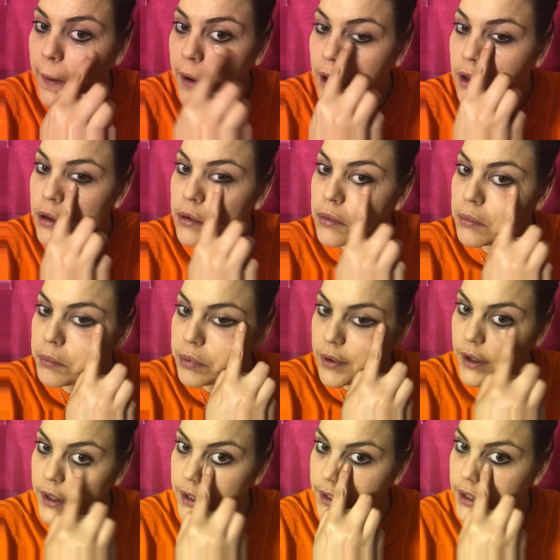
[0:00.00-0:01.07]
and
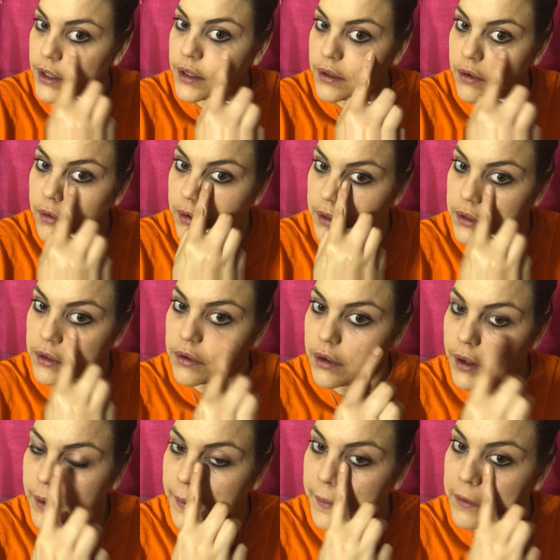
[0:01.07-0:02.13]
put it on
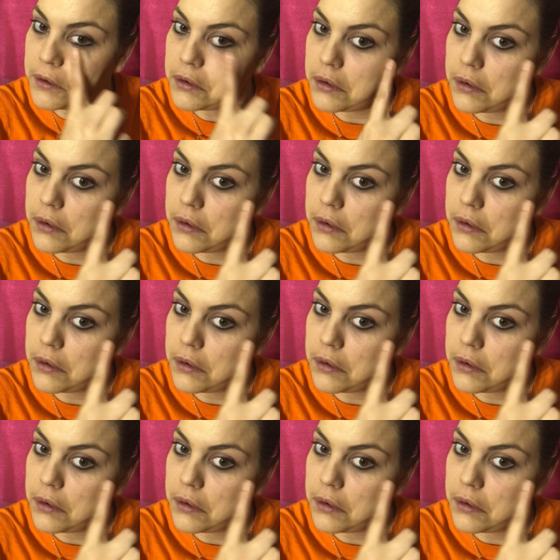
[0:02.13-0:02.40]
your eye.